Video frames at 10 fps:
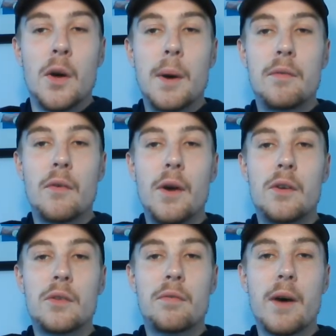whoever
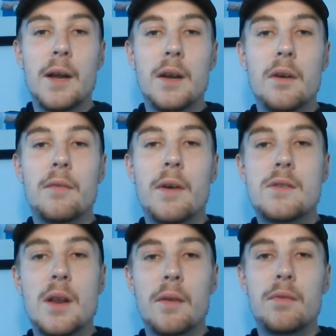reaches the final and
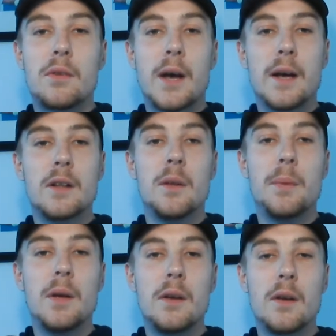eventually lifts the title will
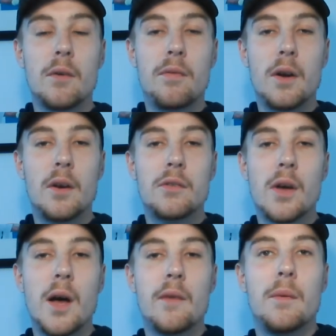be, fully
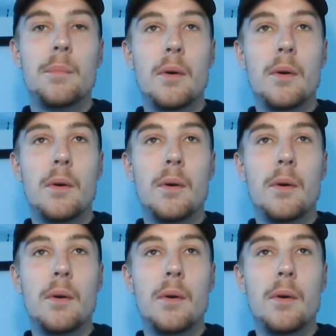deserving.